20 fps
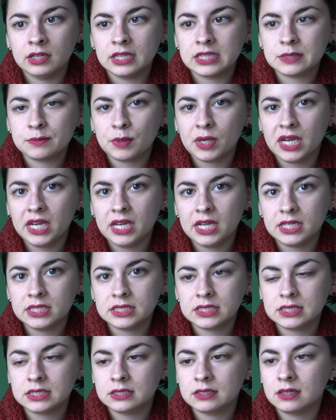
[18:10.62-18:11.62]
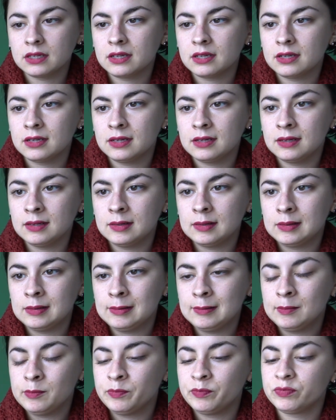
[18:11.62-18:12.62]
It's prettiness.
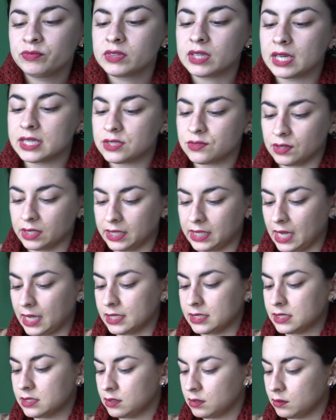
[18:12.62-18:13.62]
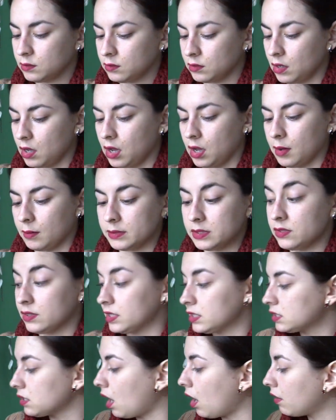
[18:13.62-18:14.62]
It's really nice. It's
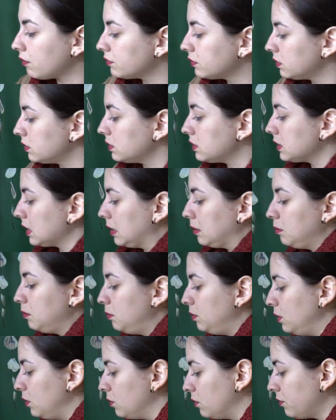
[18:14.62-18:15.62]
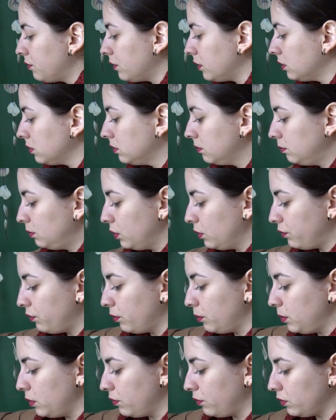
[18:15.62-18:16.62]
really soft. It's like beautiful, beautiful,
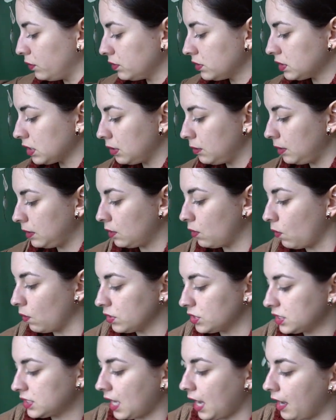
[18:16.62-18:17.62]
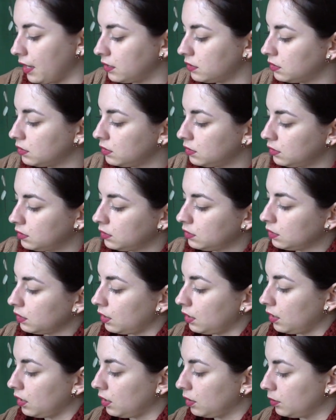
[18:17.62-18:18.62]
beautiful. It's gonna be a gorgeous hat.
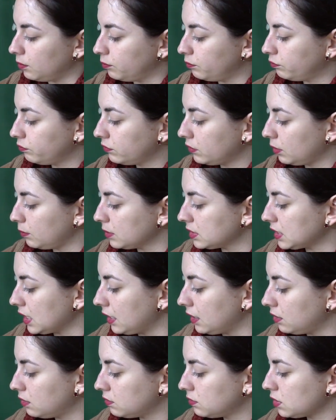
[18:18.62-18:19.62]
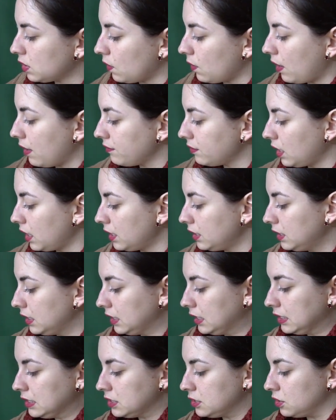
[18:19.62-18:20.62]
I'm excited. So I have a lot of
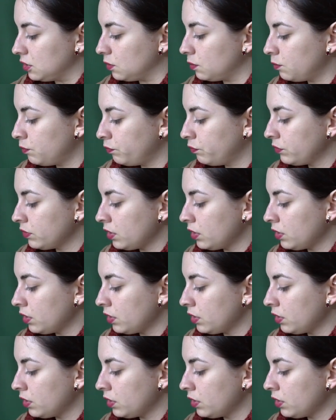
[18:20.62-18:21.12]
knitting to do.